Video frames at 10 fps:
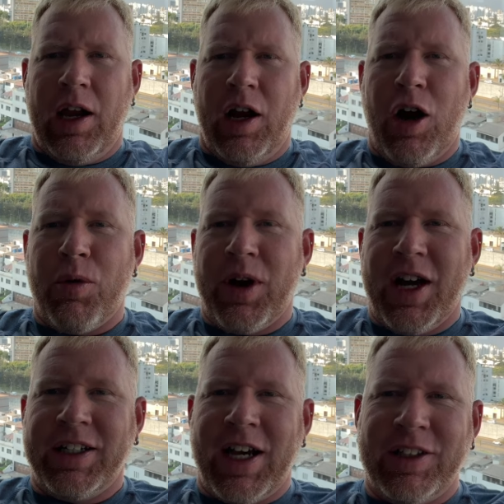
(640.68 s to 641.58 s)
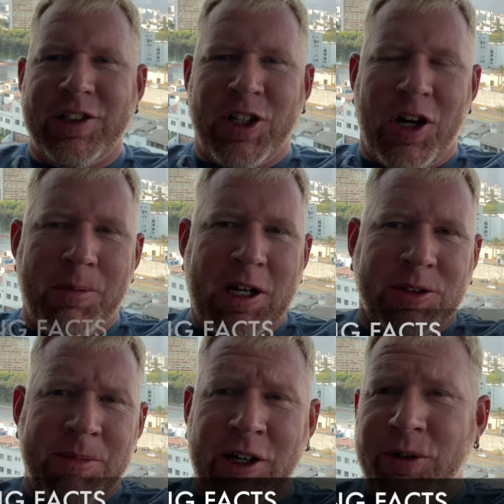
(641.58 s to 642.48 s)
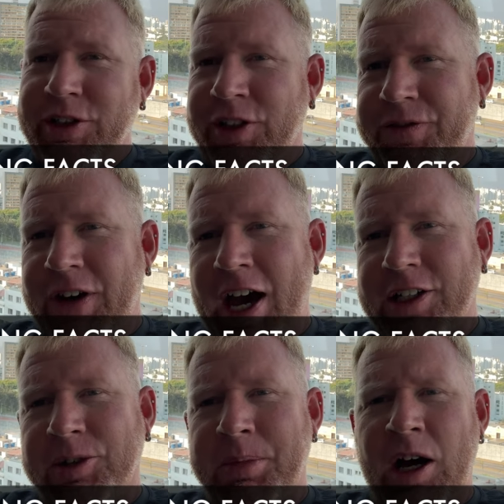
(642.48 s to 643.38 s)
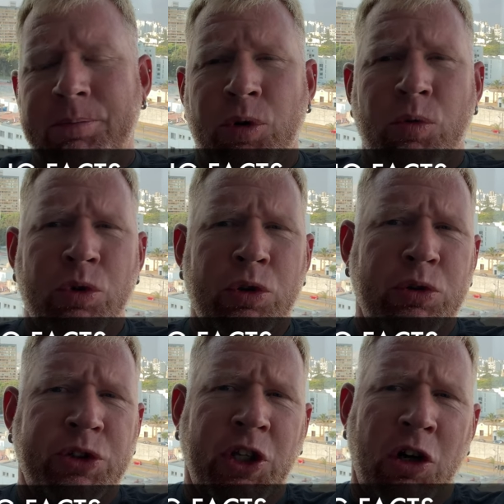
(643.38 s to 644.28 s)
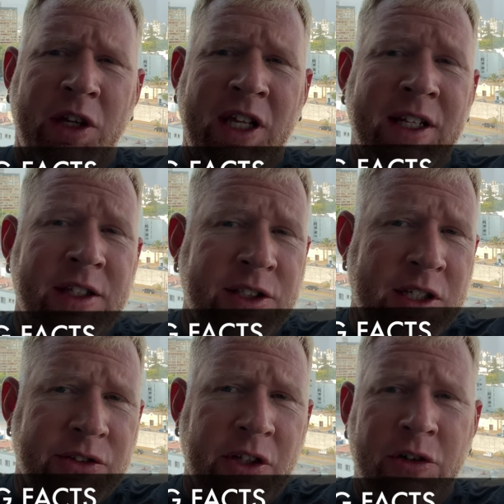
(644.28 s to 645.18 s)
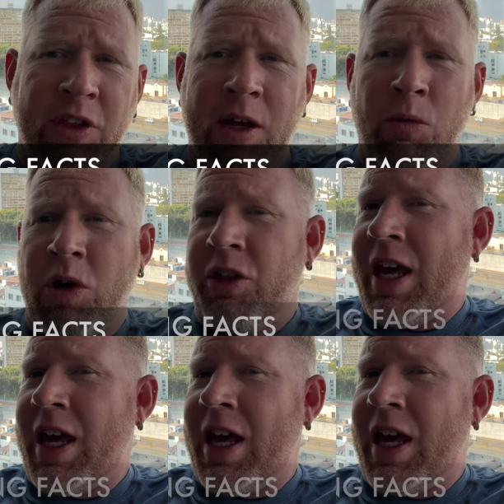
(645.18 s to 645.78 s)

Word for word: All right, now let's talk about some interesting facts about Peru. So it is considered that where the